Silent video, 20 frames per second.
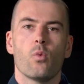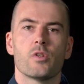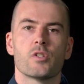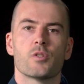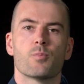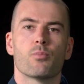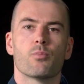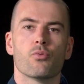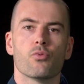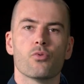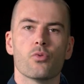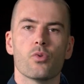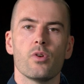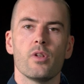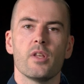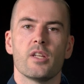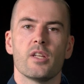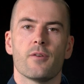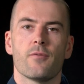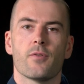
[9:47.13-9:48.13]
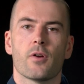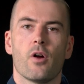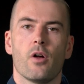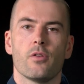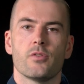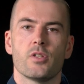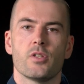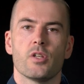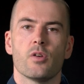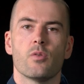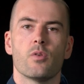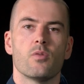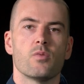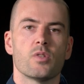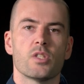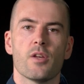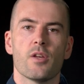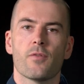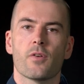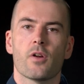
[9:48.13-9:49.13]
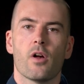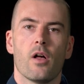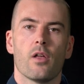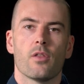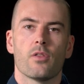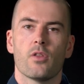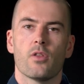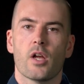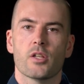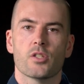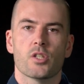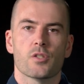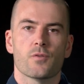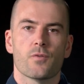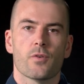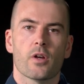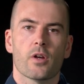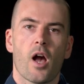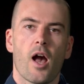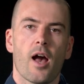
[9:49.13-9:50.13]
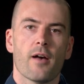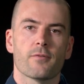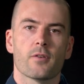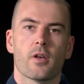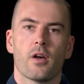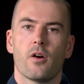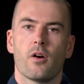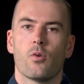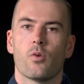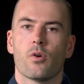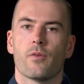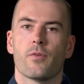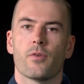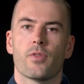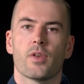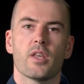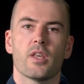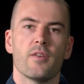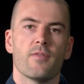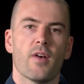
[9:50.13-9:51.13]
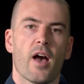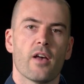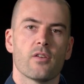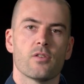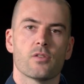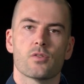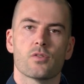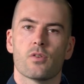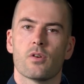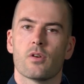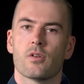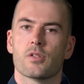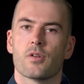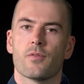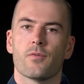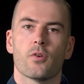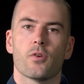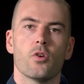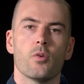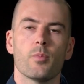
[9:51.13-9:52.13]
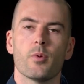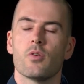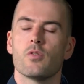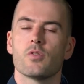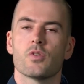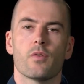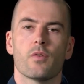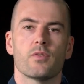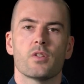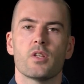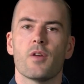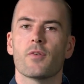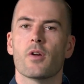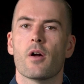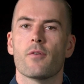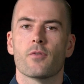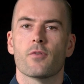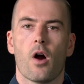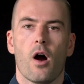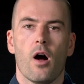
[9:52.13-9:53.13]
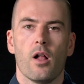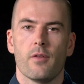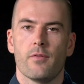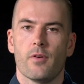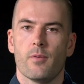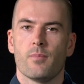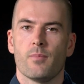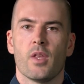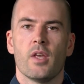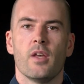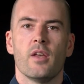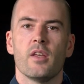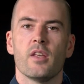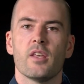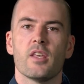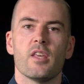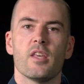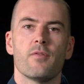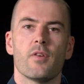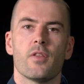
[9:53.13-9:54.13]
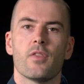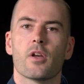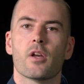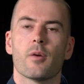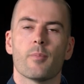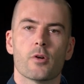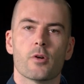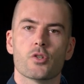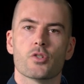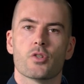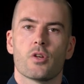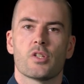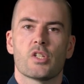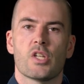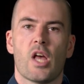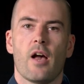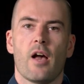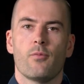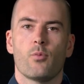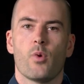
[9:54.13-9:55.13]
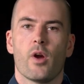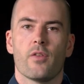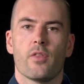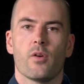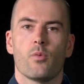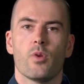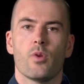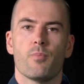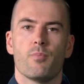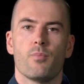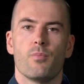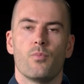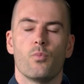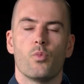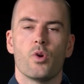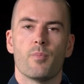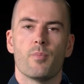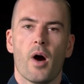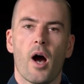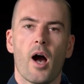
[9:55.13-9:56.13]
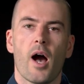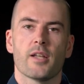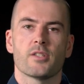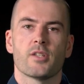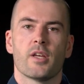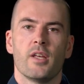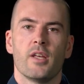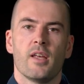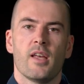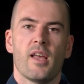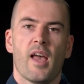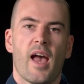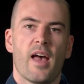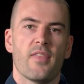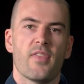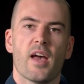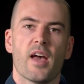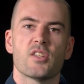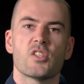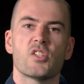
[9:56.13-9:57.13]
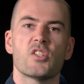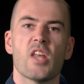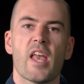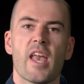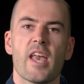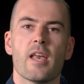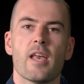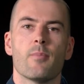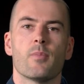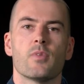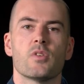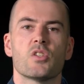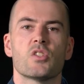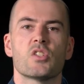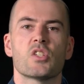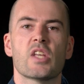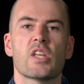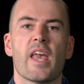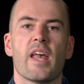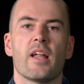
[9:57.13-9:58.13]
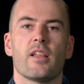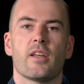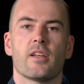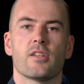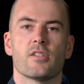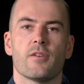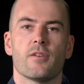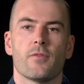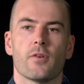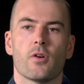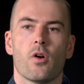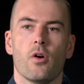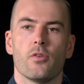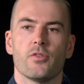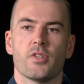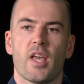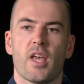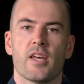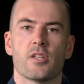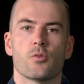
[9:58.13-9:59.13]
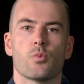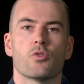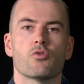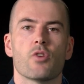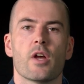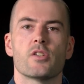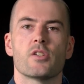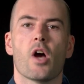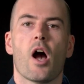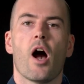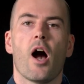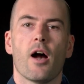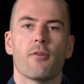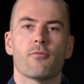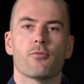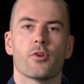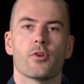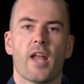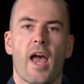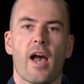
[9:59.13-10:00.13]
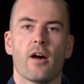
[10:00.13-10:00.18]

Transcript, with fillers: was brutally difficult to do. And it was difficult not just for Kafka or for the key value stores or for Hadoop, but it was difficult for all of them. Even the commercial software that we bought had that same scaling difficulty as we tried to offer it